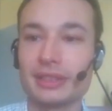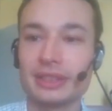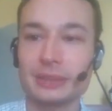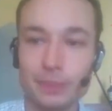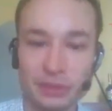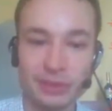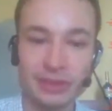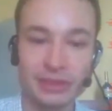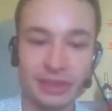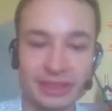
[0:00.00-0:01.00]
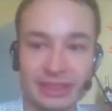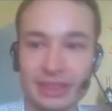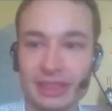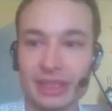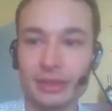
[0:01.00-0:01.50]
especially against
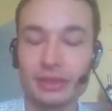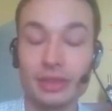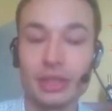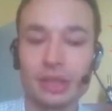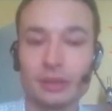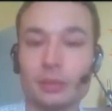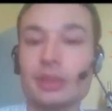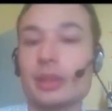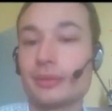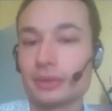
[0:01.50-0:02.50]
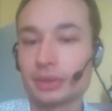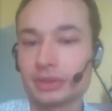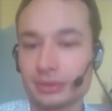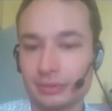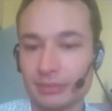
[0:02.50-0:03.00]
an Ion, who will of
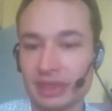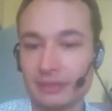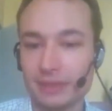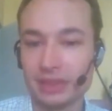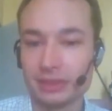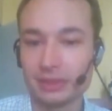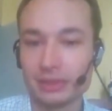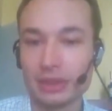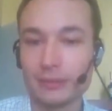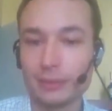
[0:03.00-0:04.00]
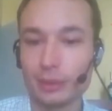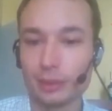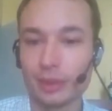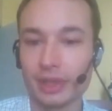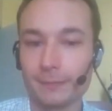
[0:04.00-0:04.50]
course benefit of
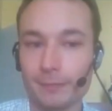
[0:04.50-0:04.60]
Aurora.